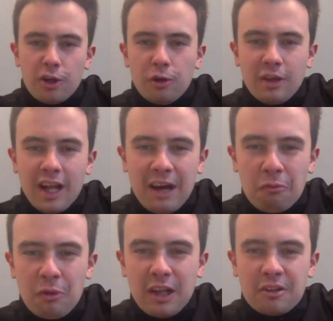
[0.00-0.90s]

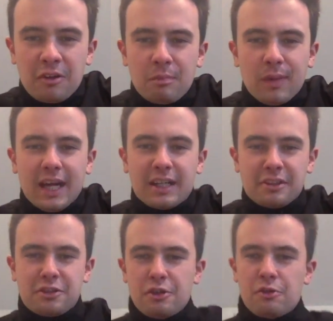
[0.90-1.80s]
and welcome
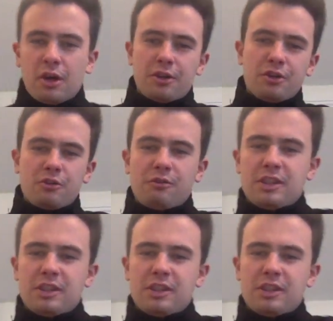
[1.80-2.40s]
back to a new